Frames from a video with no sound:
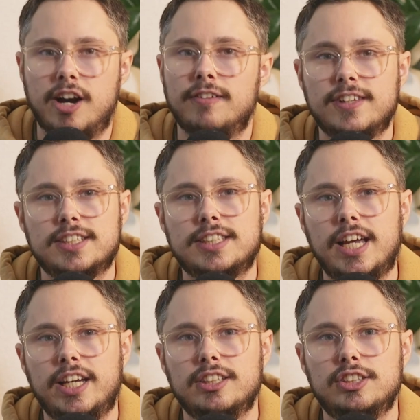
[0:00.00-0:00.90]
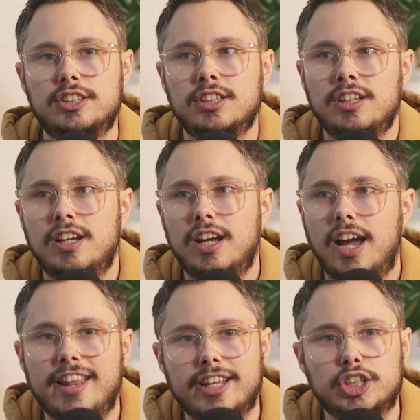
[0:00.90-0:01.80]
off the stage
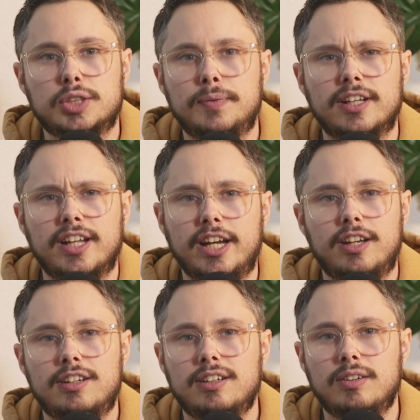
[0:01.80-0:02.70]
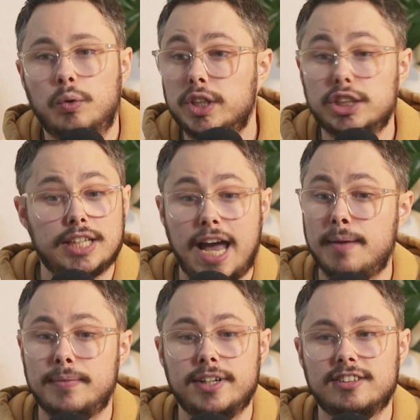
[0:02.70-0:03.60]
and then just being like, what just
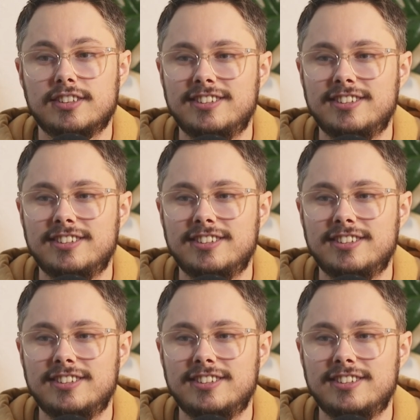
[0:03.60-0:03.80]
happened?